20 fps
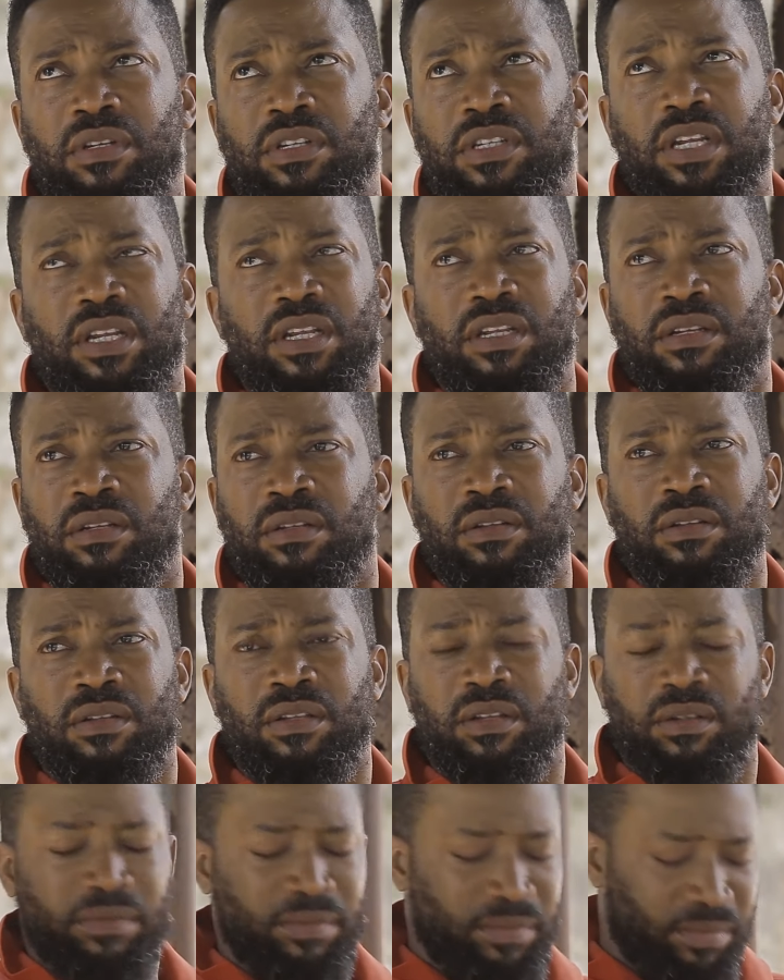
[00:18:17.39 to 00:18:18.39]
You
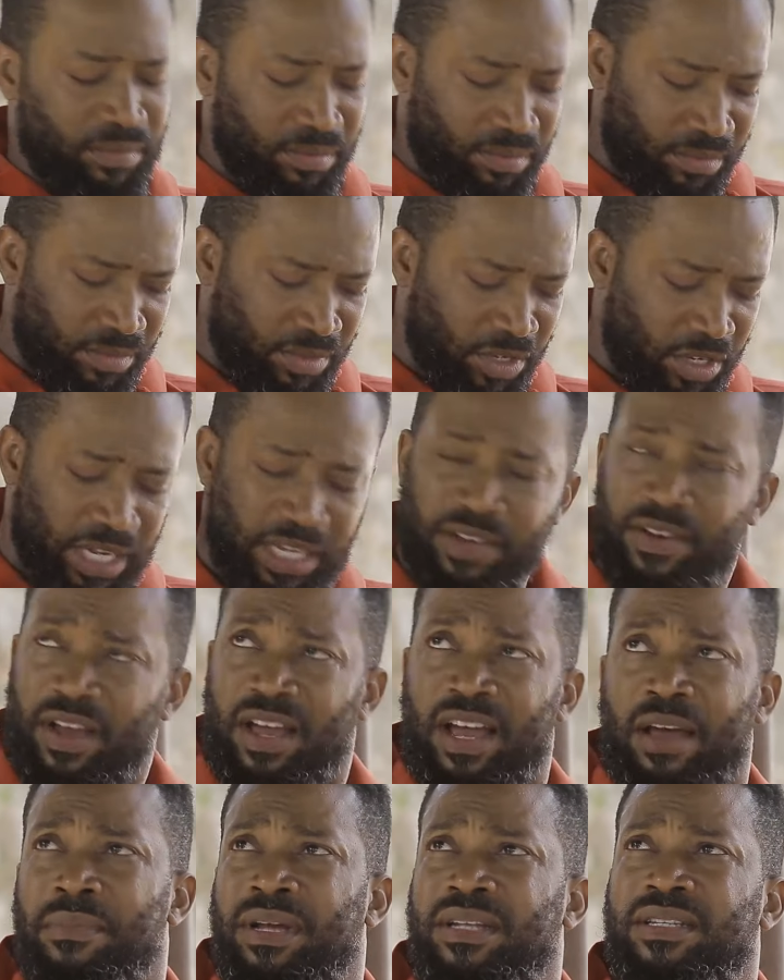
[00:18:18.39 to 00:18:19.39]
didn't give
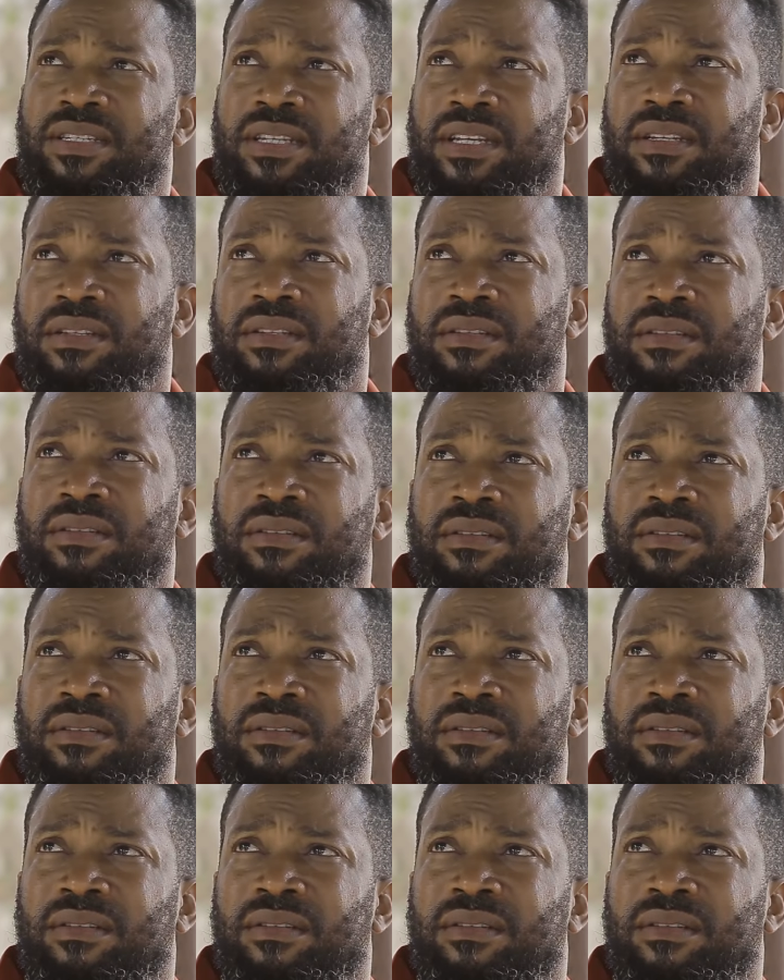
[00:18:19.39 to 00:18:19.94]
her medicine?